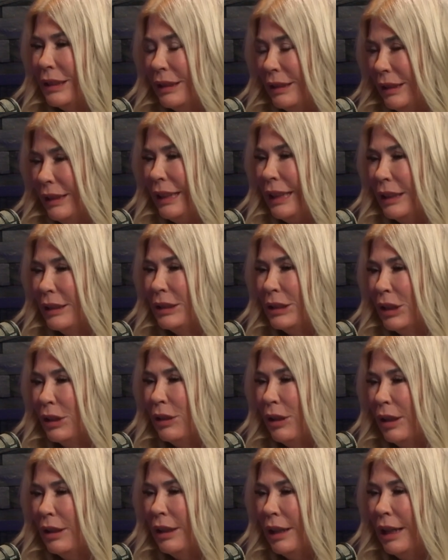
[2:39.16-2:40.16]
kids
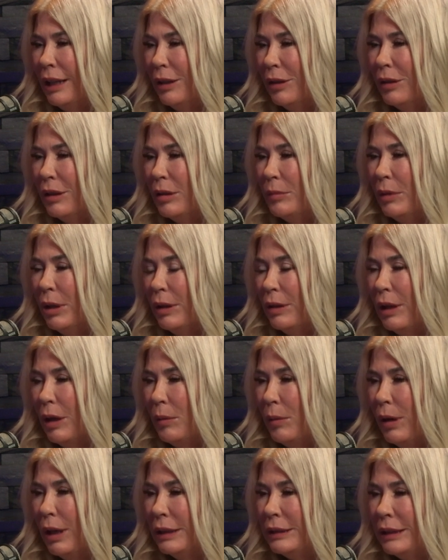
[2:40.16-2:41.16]
salon that I heard about. I
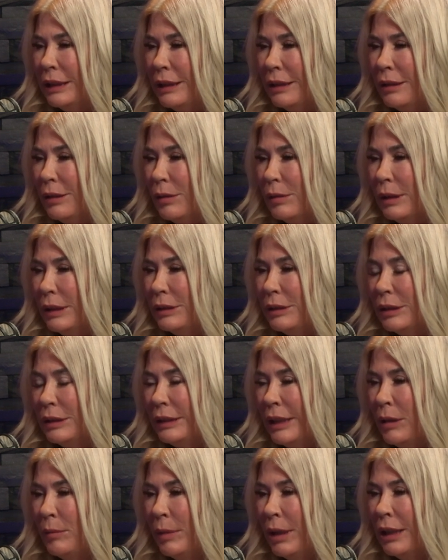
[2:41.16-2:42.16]
walked in and it only took
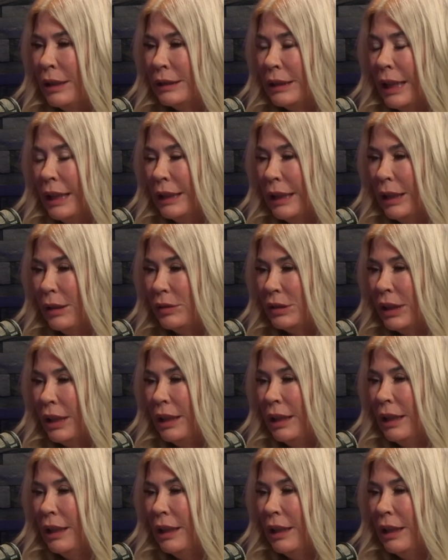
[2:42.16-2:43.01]
10 minutes. I left.